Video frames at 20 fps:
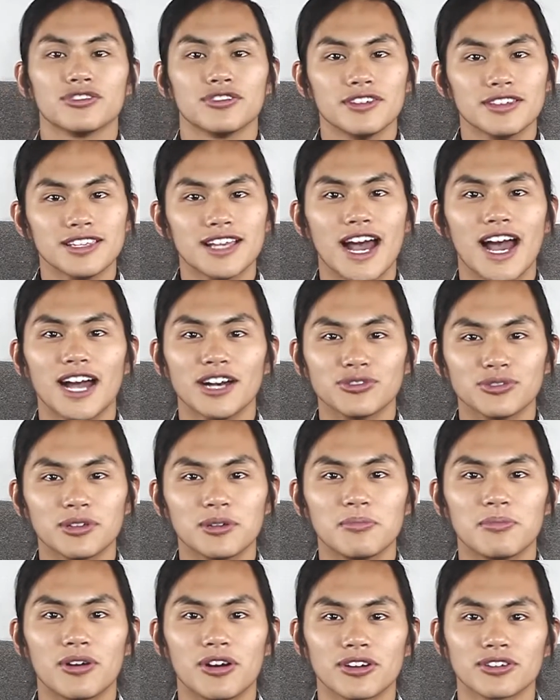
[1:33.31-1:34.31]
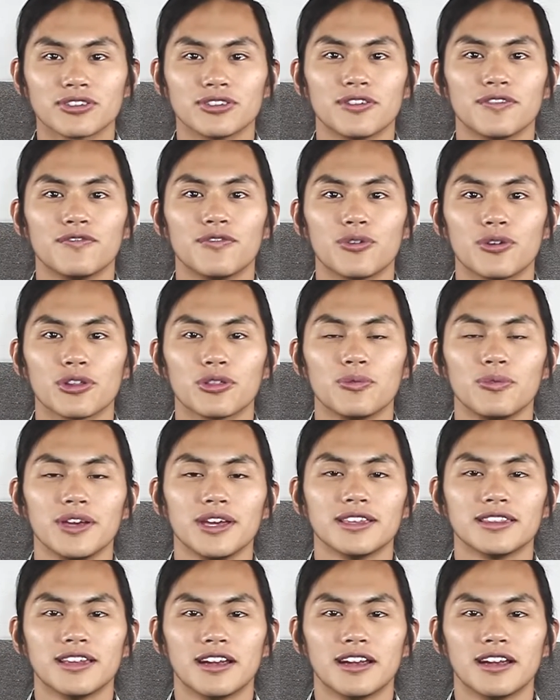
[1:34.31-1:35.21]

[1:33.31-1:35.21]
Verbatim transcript: So this actually marks the fourth week